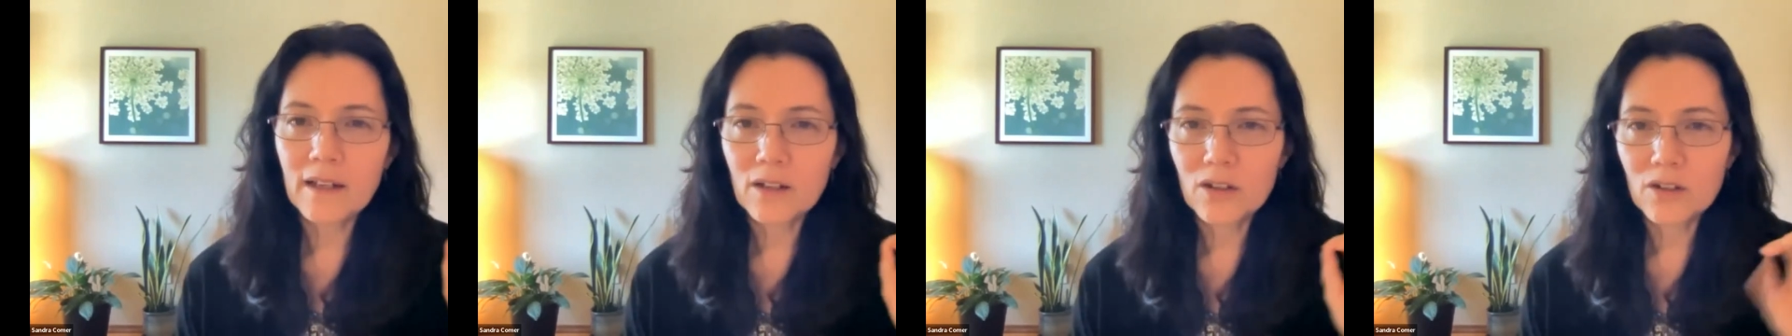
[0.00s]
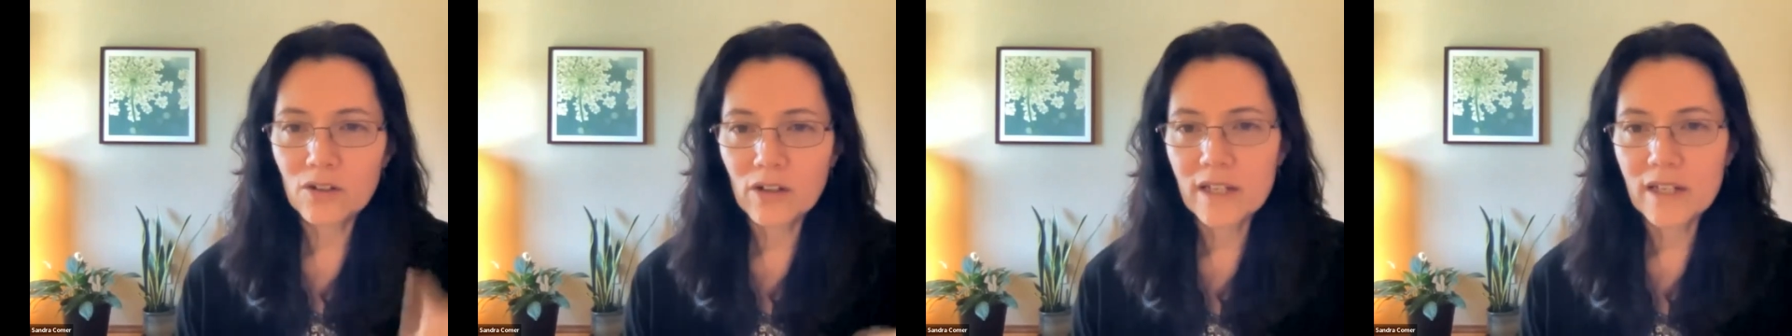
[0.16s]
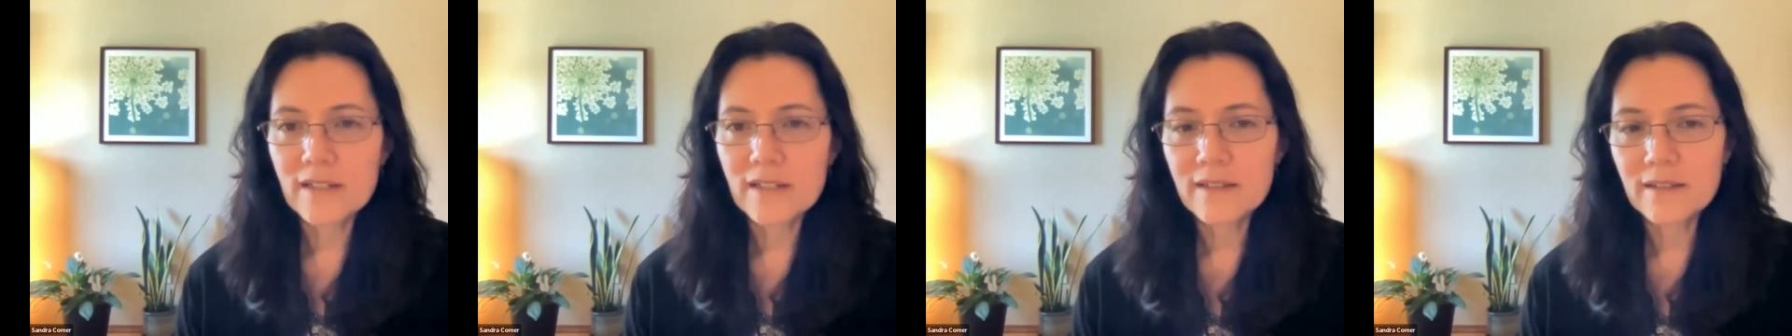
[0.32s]

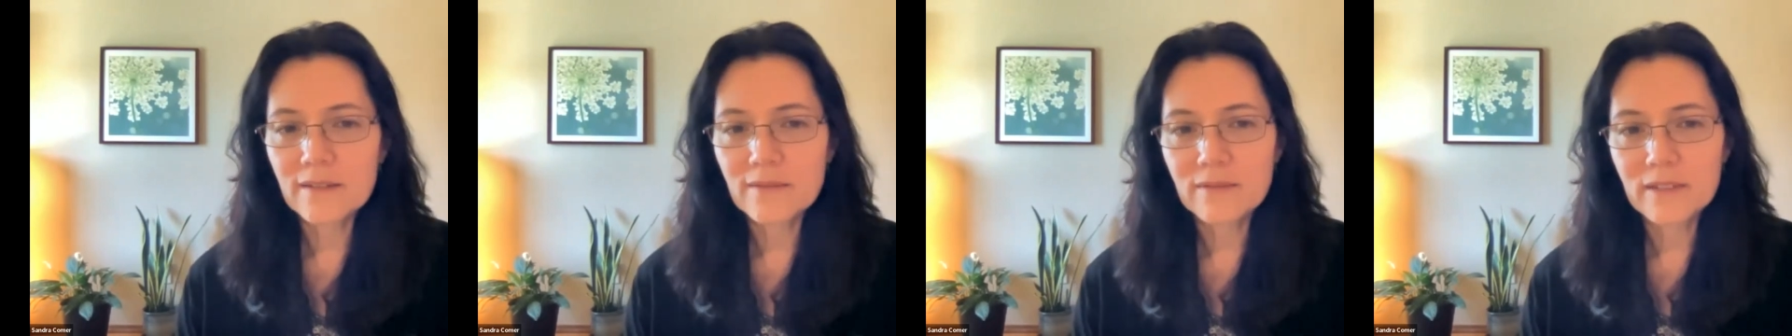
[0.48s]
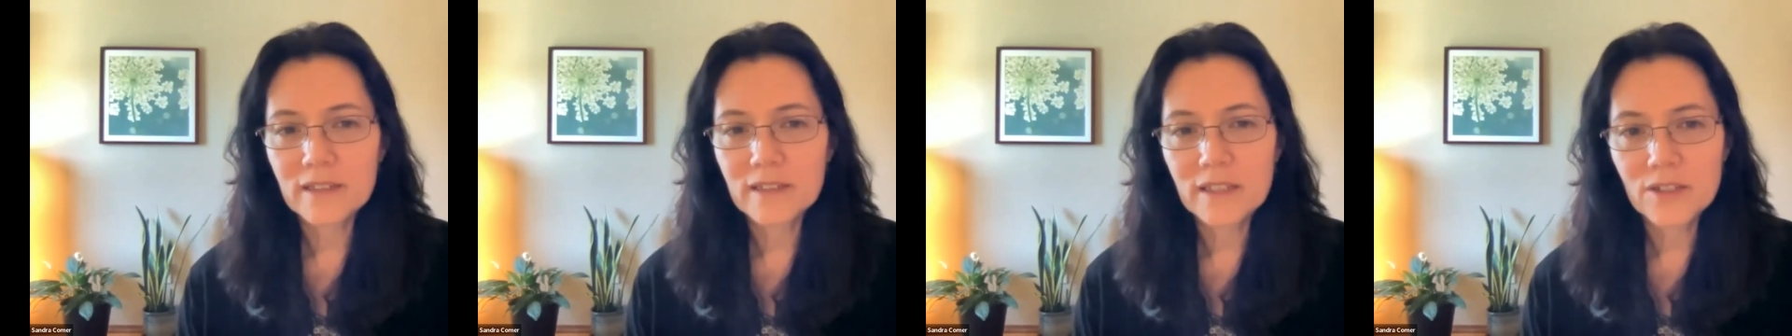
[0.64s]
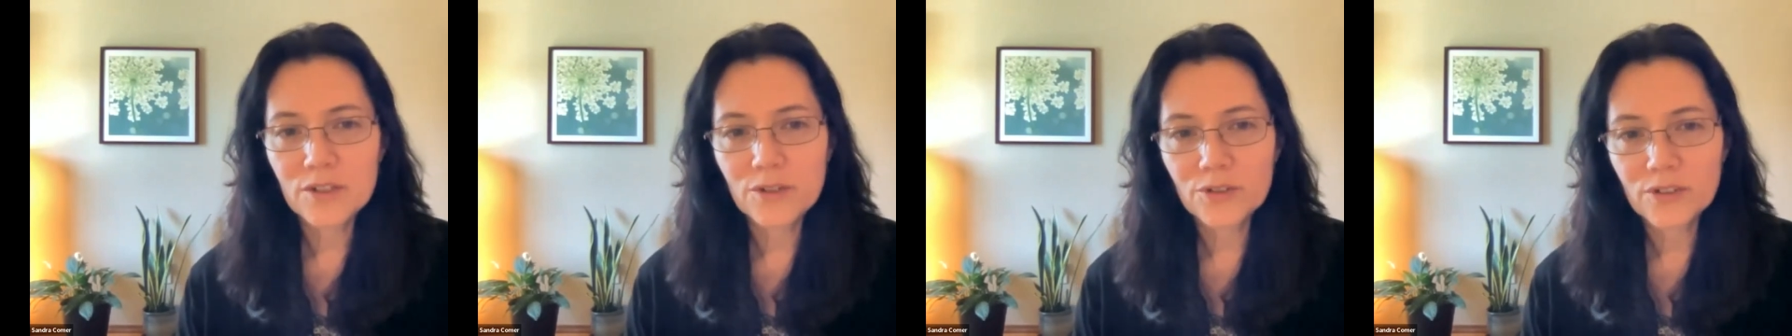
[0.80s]

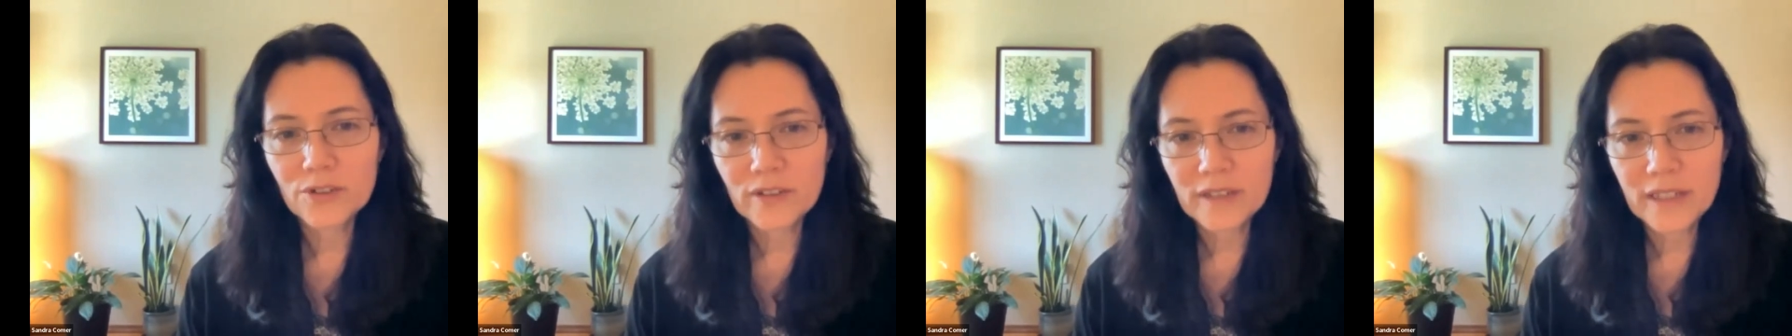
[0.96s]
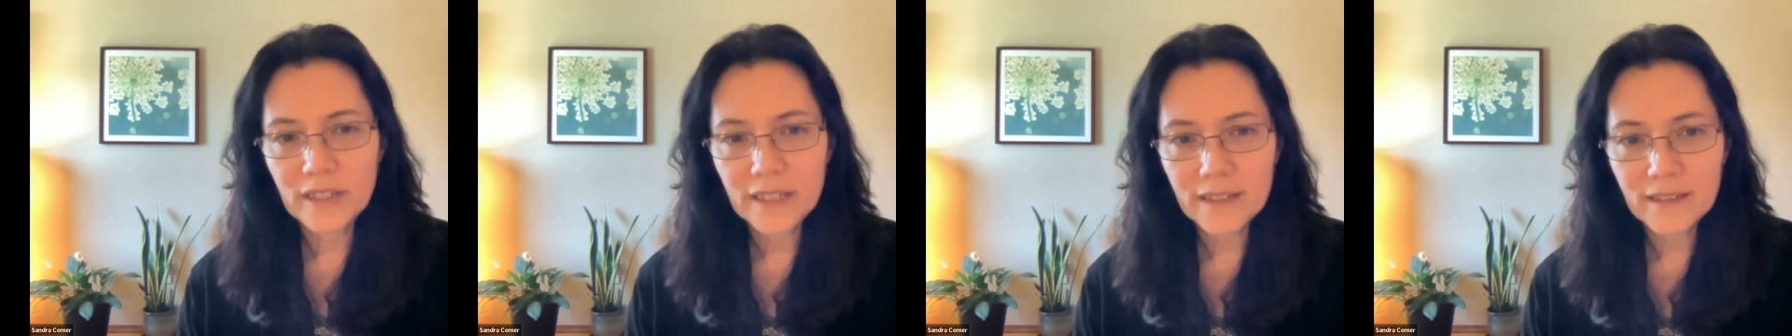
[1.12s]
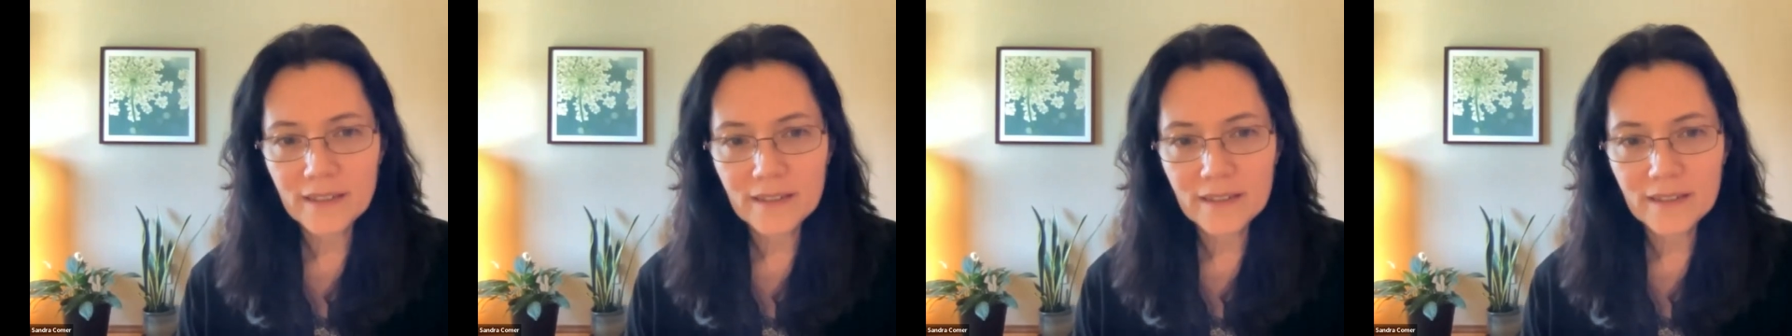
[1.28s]
aggressively
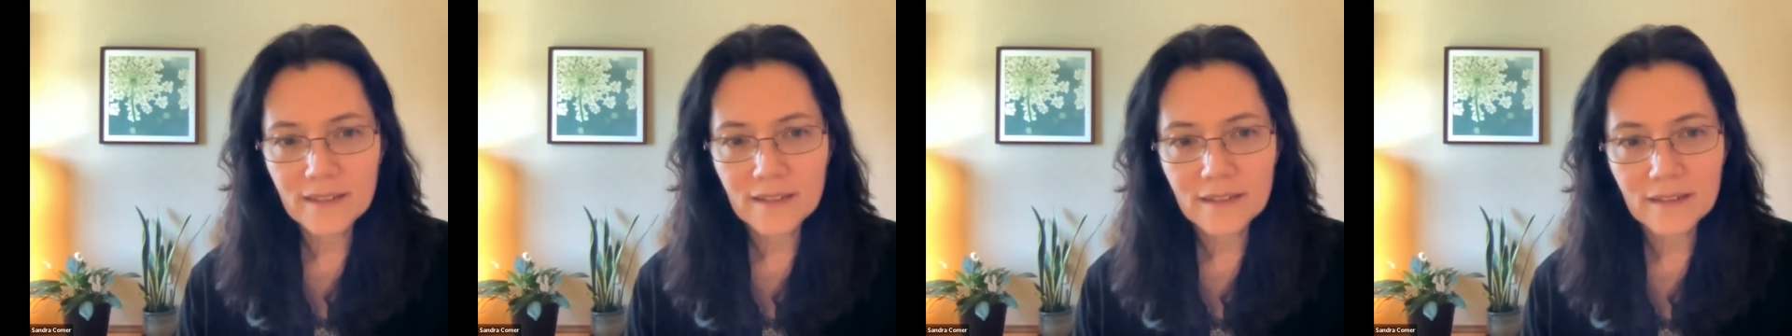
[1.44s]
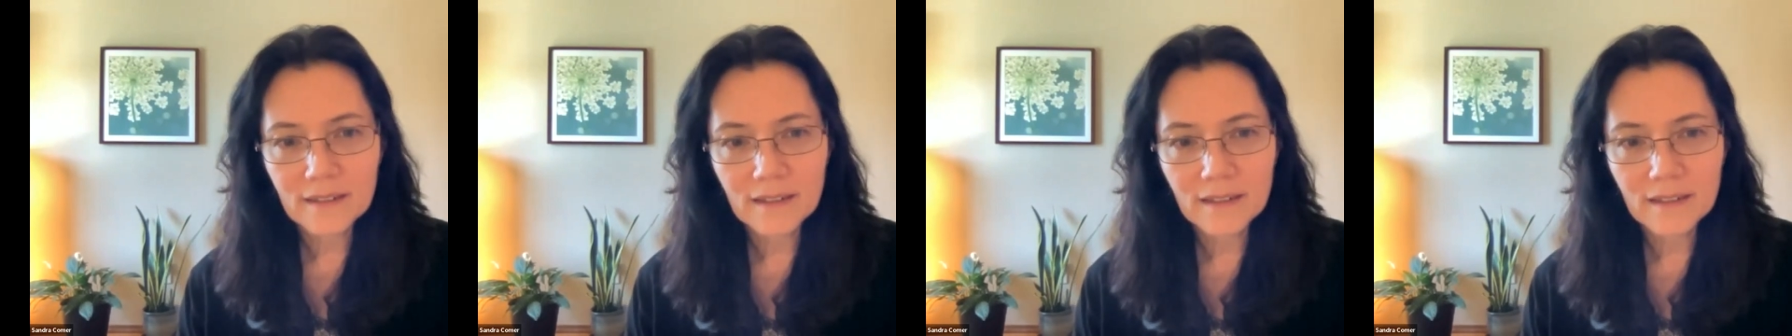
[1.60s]
treat